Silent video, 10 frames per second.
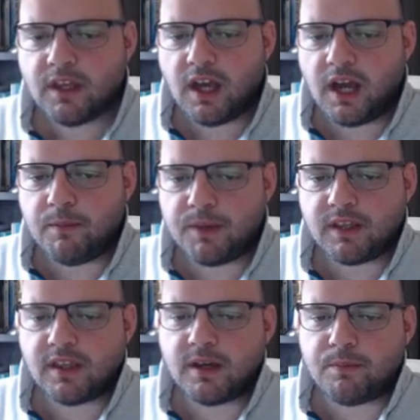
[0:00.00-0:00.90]

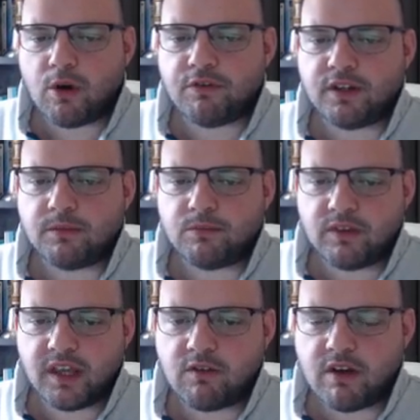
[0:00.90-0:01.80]
their profit and
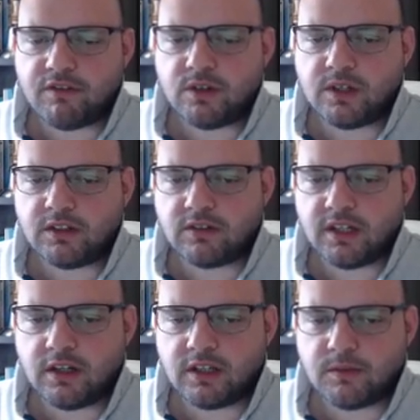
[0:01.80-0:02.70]
their revenue later
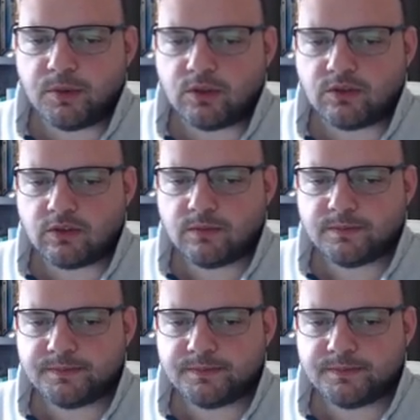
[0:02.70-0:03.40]
in a later post.